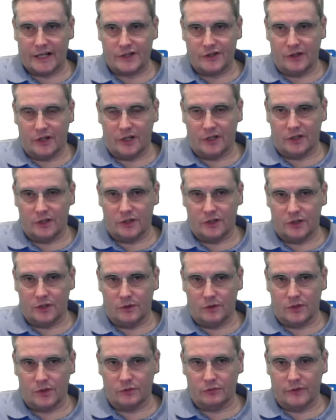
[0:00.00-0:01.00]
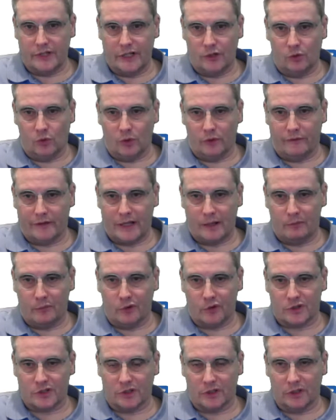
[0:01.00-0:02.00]
you can do to read all of our
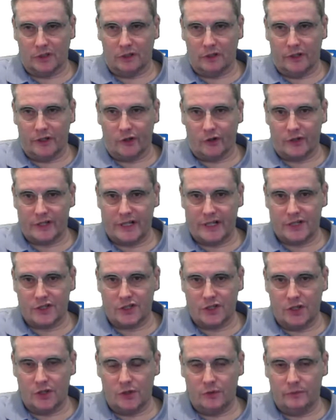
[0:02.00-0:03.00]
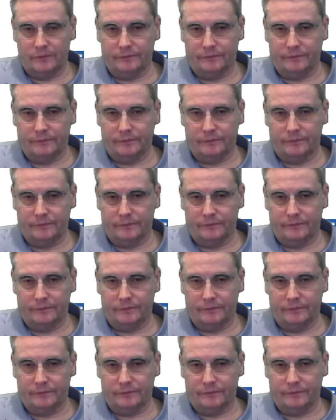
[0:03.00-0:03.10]
books online on Issue.